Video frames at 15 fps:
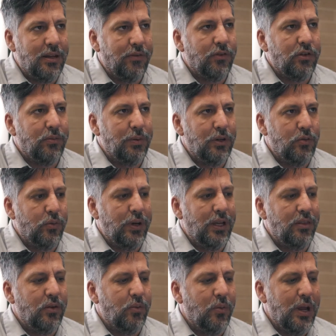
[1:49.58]
difference
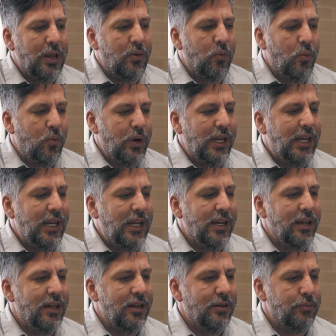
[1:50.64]
between the way
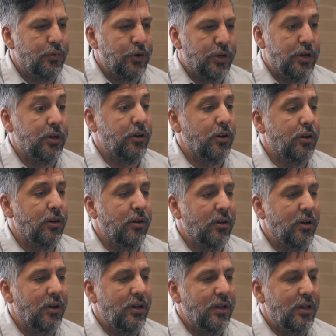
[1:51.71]
we procure
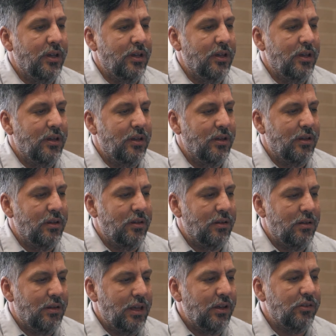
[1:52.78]

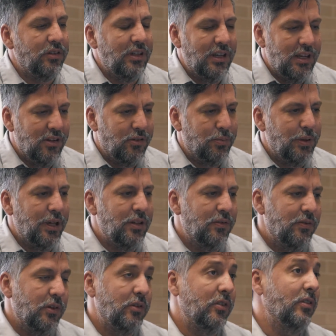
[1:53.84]
LCD displays
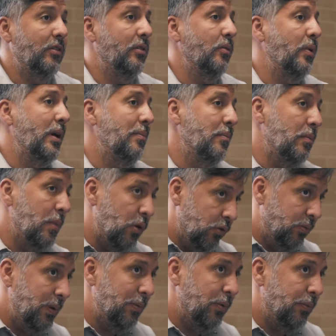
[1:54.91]
versus the way
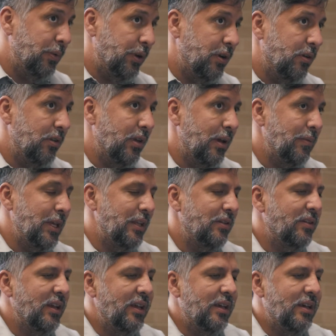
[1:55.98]
most people procure them is